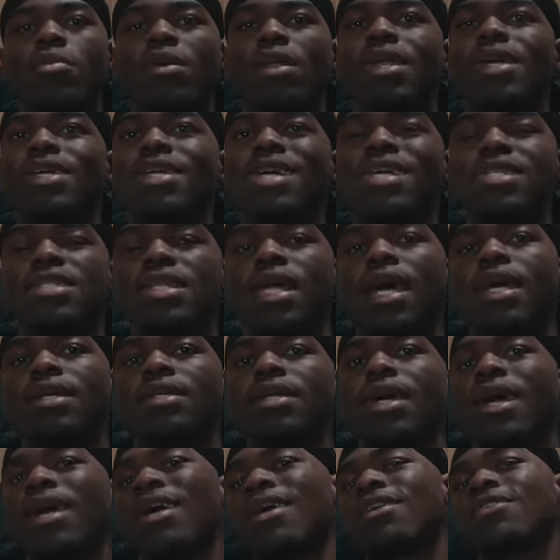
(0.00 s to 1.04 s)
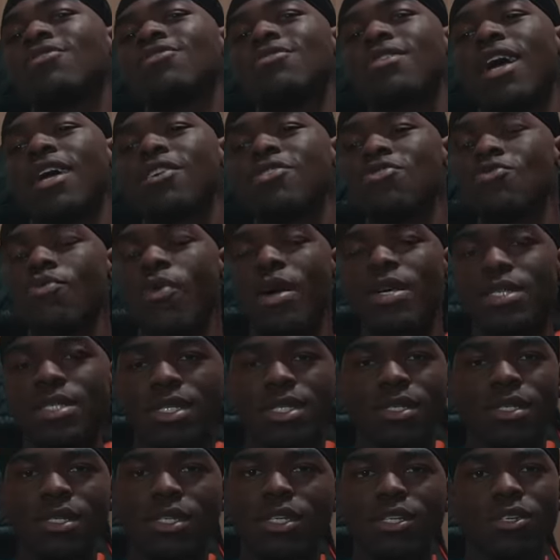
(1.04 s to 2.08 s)
But it's like, damn, you
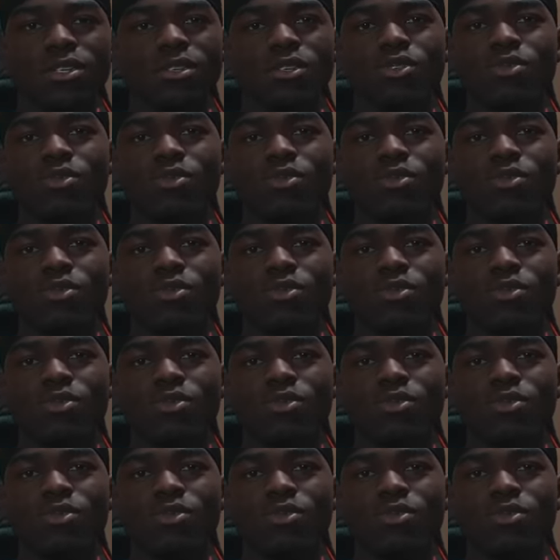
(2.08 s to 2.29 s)
wasted a year.